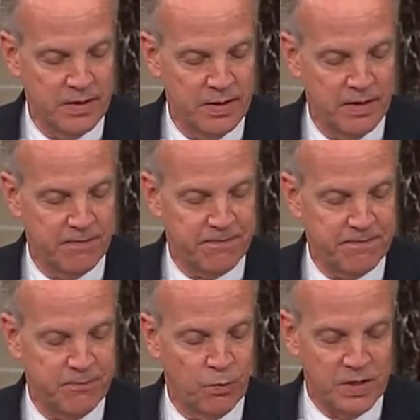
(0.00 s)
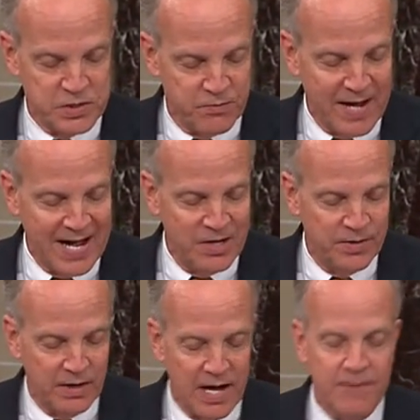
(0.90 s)
If one's value
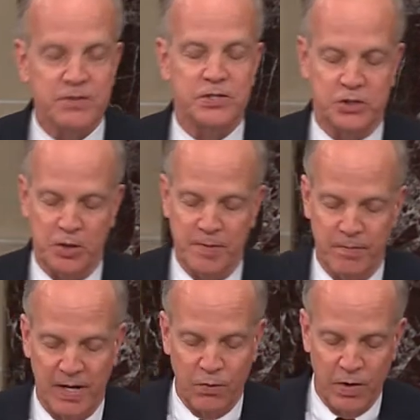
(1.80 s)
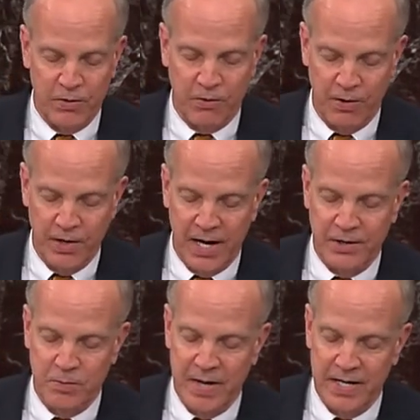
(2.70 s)
in life is determined by whether or
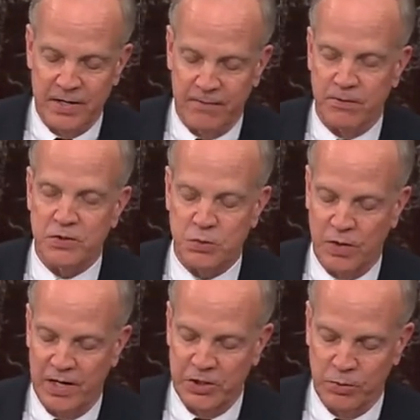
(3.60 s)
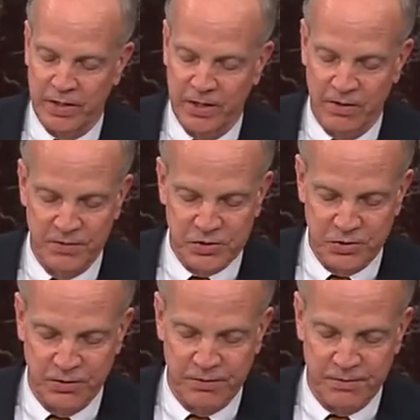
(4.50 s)
not you made a difference while you were here on this
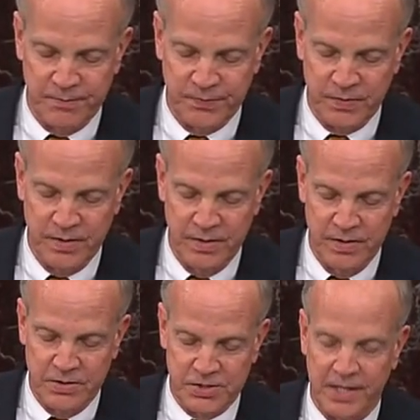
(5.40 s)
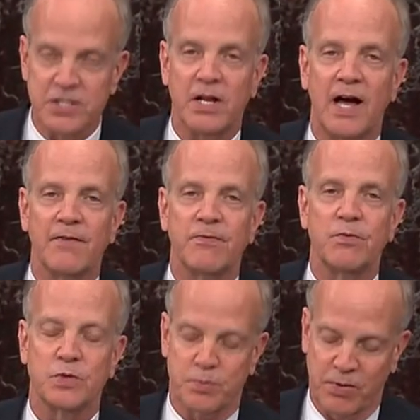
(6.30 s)
earth, Sonny's life
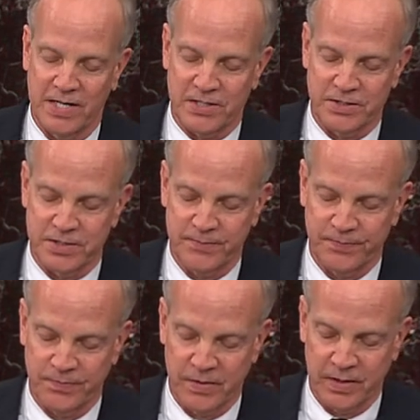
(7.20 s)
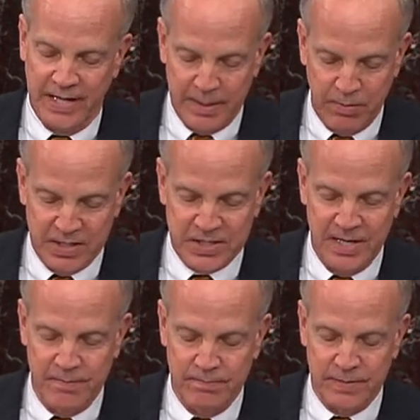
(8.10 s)
was priceless. God bless
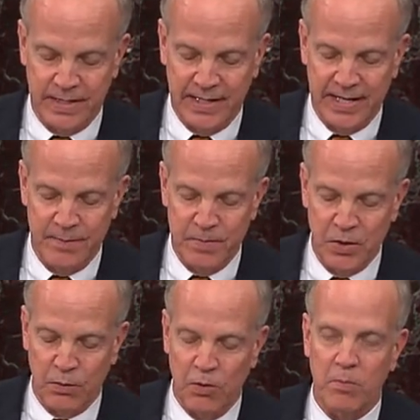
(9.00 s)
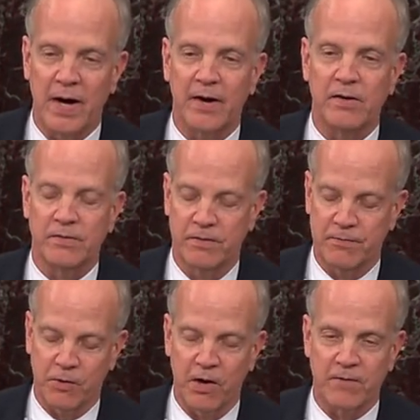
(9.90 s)
him, and let him be a role model
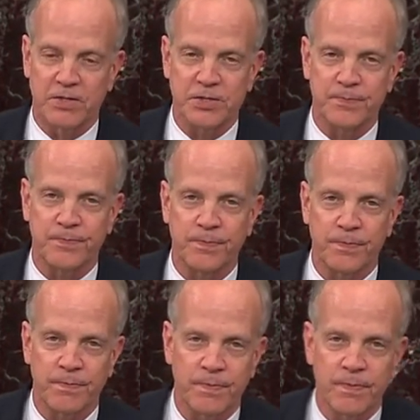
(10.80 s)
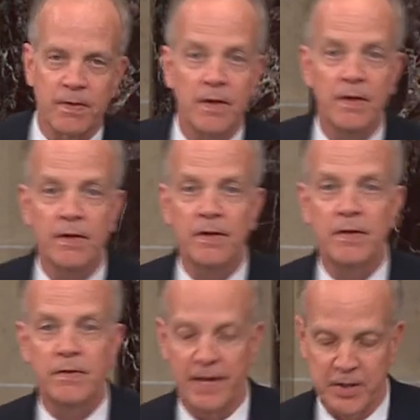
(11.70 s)
for all of us.
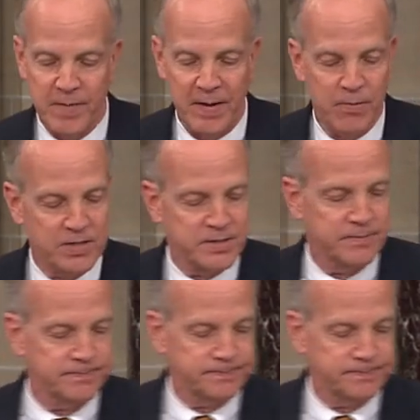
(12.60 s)
Thank you, Madam President.